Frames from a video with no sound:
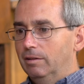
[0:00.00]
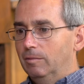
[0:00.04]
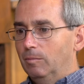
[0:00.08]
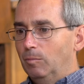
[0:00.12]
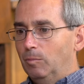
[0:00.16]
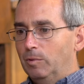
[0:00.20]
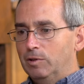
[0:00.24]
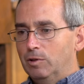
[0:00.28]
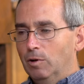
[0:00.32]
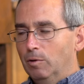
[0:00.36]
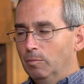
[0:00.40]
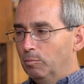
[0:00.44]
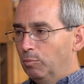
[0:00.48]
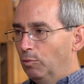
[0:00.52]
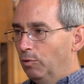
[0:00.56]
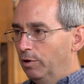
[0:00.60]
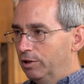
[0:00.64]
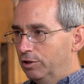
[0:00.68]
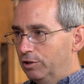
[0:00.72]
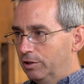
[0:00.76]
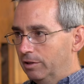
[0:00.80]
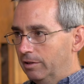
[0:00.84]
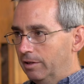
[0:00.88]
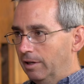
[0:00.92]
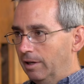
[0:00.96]
We don't
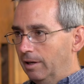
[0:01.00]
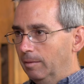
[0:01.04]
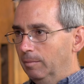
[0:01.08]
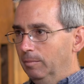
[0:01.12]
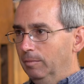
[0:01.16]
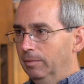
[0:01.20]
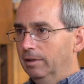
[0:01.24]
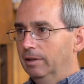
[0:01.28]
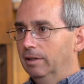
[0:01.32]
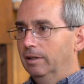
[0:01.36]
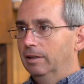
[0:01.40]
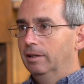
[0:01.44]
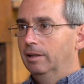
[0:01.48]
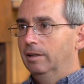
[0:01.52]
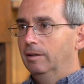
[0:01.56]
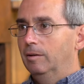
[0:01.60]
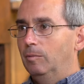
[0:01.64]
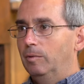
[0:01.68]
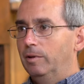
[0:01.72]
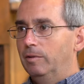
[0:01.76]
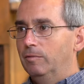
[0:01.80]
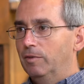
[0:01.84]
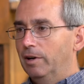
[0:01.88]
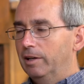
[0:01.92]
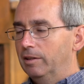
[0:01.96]
preach at them.
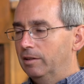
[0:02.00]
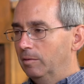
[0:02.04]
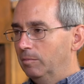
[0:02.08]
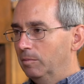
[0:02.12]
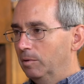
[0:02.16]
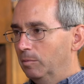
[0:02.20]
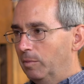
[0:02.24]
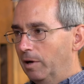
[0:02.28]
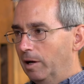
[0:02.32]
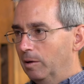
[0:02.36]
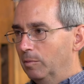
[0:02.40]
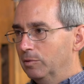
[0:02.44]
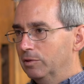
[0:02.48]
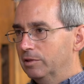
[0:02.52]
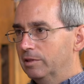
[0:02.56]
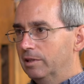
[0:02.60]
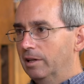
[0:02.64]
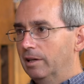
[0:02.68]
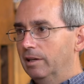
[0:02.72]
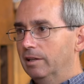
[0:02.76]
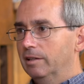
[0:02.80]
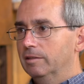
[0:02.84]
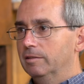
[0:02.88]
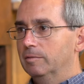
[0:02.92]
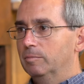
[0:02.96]
We invite them to Bible
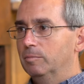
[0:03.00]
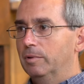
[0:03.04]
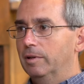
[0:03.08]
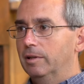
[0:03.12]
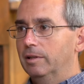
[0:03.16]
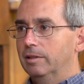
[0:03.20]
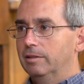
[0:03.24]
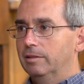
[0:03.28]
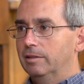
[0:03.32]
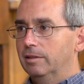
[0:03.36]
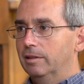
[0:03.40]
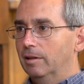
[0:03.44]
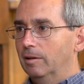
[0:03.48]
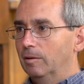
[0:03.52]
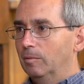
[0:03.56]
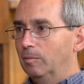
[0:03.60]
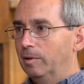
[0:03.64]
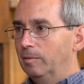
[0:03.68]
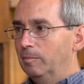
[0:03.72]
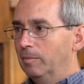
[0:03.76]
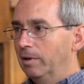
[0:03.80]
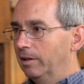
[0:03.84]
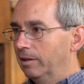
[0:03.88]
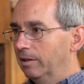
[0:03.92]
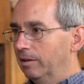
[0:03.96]
studies, but uh,
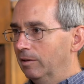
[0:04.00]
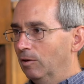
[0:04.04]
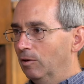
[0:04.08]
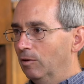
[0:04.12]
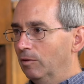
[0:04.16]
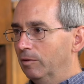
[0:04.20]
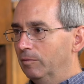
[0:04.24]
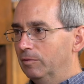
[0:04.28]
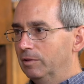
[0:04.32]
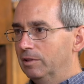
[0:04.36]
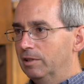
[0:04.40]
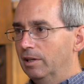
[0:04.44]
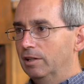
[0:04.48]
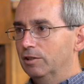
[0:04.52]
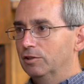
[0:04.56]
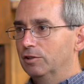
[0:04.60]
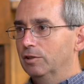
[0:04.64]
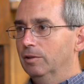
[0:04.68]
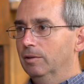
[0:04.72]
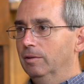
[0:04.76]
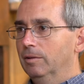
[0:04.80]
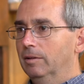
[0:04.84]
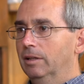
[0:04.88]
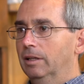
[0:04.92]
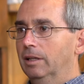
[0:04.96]
we make it all
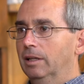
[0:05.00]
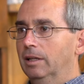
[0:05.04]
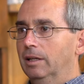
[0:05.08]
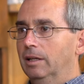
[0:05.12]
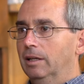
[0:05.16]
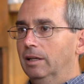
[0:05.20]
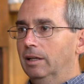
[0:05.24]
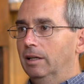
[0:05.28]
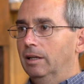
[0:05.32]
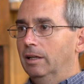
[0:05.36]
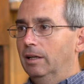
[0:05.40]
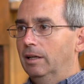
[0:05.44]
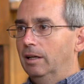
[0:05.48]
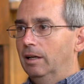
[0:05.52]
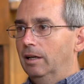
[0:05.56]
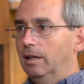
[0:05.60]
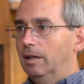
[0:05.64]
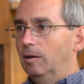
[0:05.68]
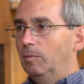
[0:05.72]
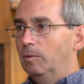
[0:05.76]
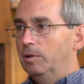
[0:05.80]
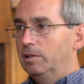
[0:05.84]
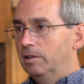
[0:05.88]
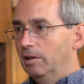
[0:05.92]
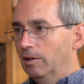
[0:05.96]
invitational.
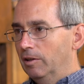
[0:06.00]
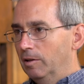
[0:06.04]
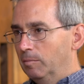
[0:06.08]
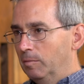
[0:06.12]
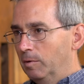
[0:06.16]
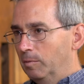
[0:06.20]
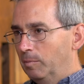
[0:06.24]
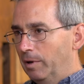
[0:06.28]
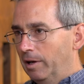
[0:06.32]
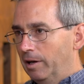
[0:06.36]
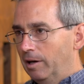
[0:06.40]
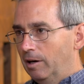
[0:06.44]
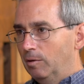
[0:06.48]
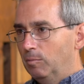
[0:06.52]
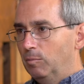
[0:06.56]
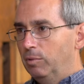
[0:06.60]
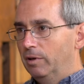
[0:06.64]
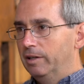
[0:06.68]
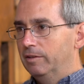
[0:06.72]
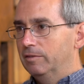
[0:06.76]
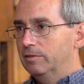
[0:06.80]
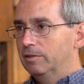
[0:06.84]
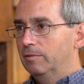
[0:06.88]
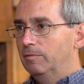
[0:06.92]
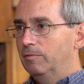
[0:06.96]
Uh, we tell them about our
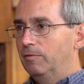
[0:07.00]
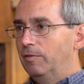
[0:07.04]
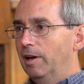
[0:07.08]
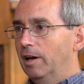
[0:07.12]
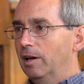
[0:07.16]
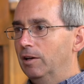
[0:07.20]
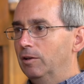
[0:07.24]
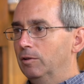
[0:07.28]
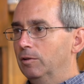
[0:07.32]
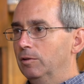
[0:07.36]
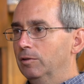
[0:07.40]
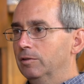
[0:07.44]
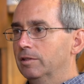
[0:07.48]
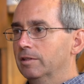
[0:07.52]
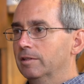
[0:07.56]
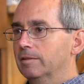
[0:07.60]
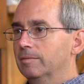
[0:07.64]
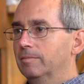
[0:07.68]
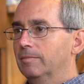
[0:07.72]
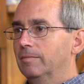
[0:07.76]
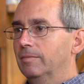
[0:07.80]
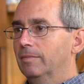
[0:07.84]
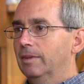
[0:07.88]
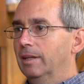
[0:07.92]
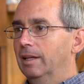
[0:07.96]
beliefs and values.
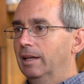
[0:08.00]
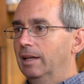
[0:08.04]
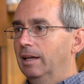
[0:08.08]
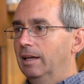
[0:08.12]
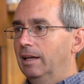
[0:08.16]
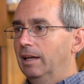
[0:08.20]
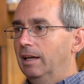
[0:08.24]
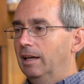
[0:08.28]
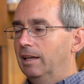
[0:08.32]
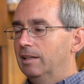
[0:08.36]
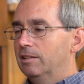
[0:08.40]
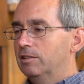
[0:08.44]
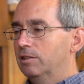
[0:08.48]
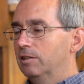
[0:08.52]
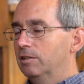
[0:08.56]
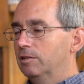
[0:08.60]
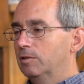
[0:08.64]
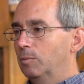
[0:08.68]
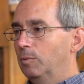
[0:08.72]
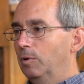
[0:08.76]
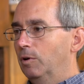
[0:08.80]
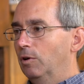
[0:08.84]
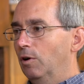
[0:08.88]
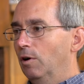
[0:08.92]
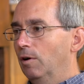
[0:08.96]
And since
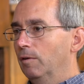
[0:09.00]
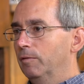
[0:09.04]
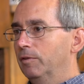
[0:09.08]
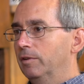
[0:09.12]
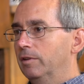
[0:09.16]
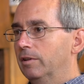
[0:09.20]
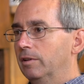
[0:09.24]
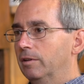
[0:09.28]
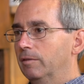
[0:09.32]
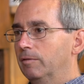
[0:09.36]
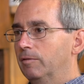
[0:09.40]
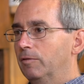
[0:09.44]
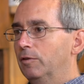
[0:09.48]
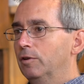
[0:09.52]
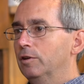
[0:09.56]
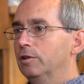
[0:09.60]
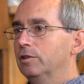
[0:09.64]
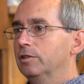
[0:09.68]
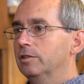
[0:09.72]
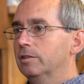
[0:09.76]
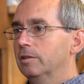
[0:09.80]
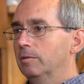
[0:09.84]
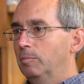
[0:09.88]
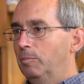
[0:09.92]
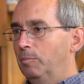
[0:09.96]
we are often the
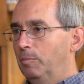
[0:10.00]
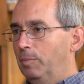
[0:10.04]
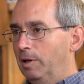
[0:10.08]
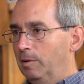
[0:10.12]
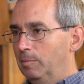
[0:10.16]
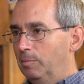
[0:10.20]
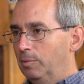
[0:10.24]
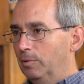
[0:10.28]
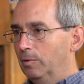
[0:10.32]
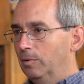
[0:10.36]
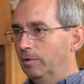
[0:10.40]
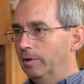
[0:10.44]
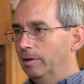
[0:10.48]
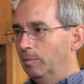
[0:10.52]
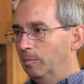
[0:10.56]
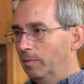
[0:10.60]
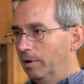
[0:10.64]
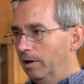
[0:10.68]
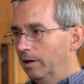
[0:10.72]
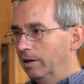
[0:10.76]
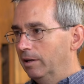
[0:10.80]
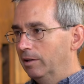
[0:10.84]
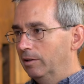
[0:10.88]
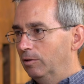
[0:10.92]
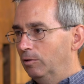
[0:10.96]
first people in
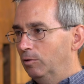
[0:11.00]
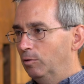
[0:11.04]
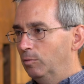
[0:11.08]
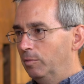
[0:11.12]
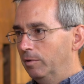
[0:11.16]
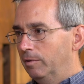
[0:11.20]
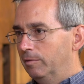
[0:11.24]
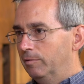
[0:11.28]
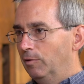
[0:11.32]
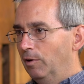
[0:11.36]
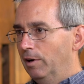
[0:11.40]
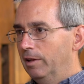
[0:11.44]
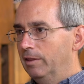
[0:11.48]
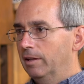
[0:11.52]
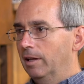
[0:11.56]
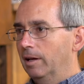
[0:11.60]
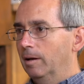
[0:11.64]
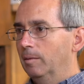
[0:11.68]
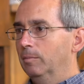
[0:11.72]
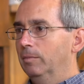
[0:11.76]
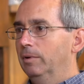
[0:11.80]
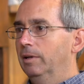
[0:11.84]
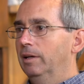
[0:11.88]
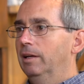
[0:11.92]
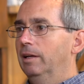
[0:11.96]
America who befriend
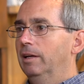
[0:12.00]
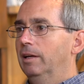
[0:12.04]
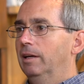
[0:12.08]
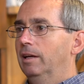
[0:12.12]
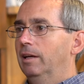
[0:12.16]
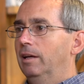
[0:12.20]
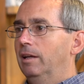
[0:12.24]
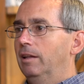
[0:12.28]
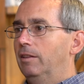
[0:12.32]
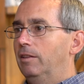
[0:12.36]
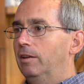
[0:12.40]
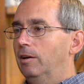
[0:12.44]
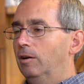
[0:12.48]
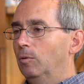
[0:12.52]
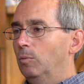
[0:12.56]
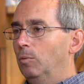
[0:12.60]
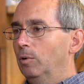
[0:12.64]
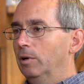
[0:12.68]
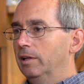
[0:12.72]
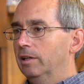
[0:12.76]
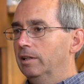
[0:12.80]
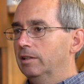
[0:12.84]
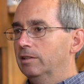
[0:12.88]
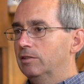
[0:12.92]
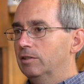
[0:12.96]
them, they are
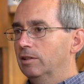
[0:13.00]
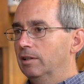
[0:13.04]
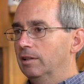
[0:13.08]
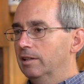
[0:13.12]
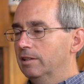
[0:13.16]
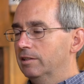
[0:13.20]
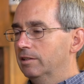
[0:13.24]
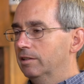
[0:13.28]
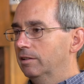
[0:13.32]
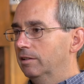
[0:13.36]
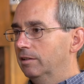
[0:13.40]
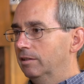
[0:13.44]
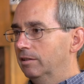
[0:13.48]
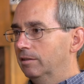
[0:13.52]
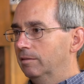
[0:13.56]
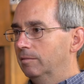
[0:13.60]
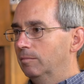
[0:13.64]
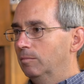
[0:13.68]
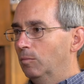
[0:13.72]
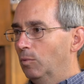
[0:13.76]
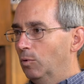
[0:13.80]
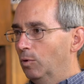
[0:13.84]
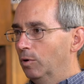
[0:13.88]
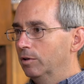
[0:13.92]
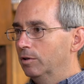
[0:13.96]
willing to listen
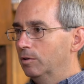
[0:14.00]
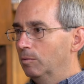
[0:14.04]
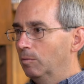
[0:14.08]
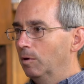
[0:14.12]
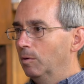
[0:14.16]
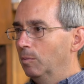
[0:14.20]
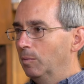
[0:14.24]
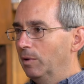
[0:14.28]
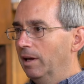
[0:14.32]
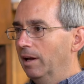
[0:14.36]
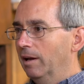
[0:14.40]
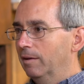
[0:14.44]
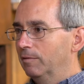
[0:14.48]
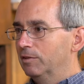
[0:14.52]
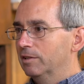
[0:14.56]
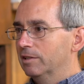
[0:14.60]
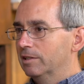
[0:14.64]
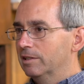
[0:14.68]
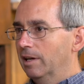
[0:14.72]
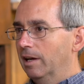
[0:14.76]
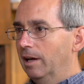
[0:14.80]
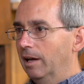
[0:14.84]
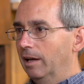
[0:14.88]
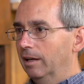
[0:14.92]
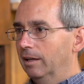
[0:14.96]
more to what we have to
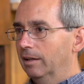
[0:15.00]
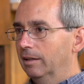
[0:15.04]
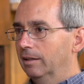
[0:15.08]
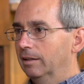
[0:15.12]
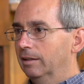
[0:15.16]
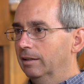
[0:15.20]
say.